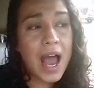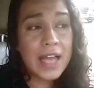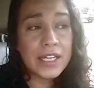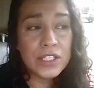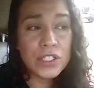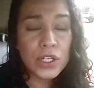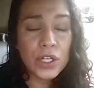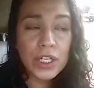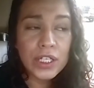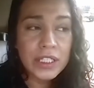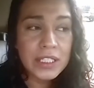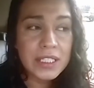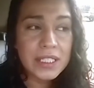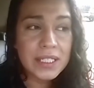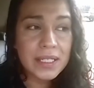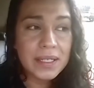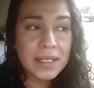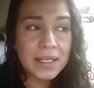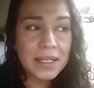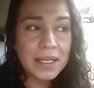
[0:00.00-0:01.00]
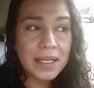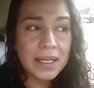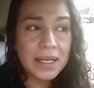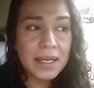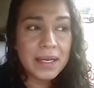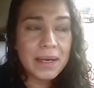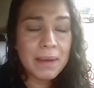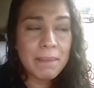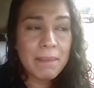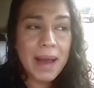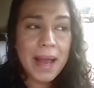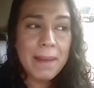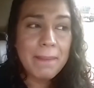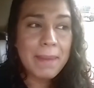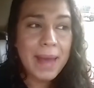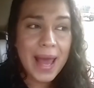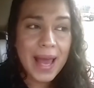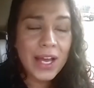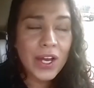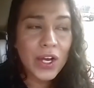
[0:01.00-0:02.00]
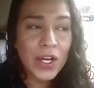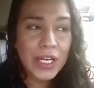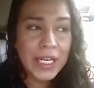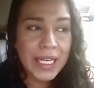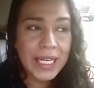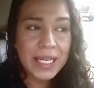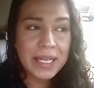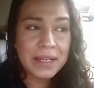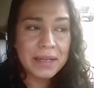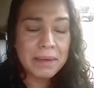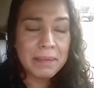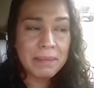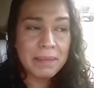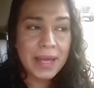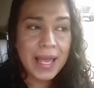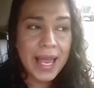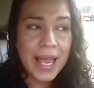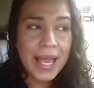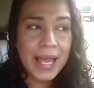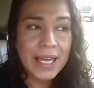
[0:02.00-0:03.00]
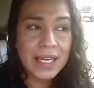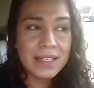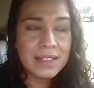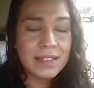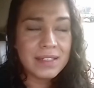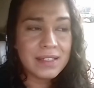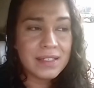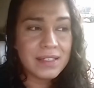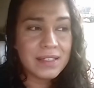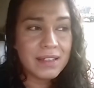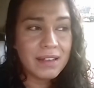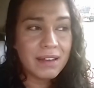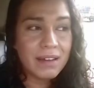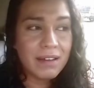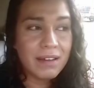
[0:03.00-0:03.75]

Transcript: I turned my back on him and